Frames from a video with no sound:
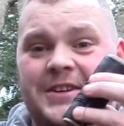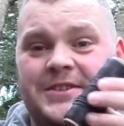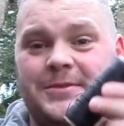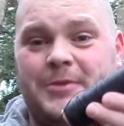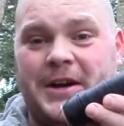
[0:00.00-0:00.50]

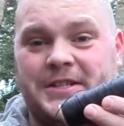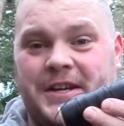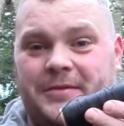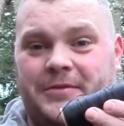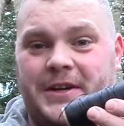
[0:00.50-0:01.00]
some wax
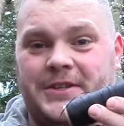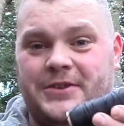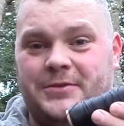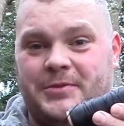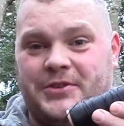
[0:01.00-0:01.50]
end thread,
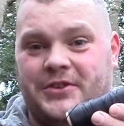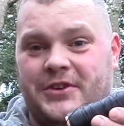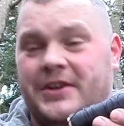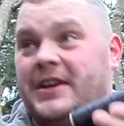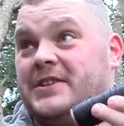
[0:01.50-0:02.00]
super
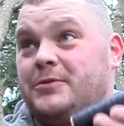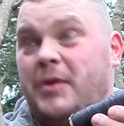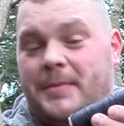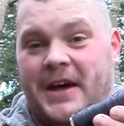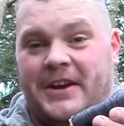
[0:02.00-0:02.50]
strong. Let's
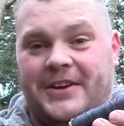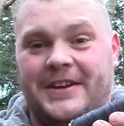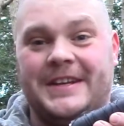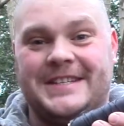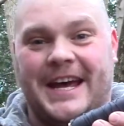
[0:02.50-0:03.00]
whip that on
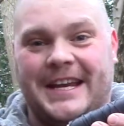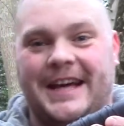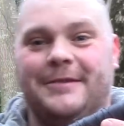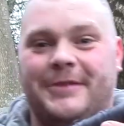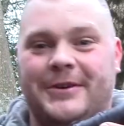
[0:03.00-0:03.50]
and take
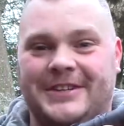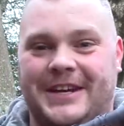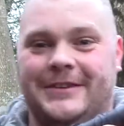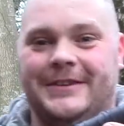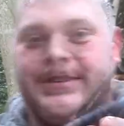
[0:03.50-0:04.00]
that fork
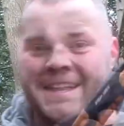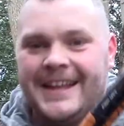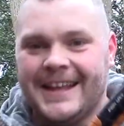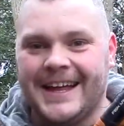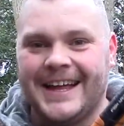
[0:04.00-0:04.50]
down.
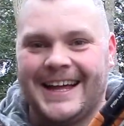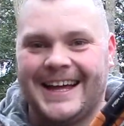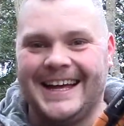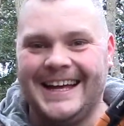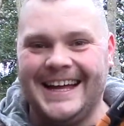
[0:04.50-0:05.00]

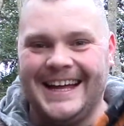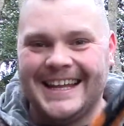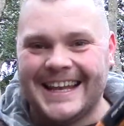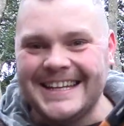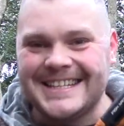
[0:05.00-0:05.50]

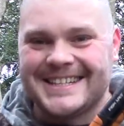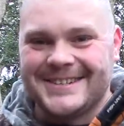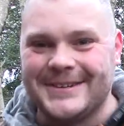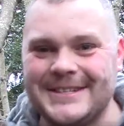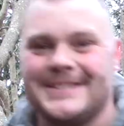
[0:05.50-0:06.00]
Haha, let's
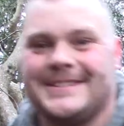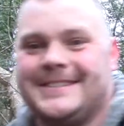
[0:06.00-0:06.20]
do it.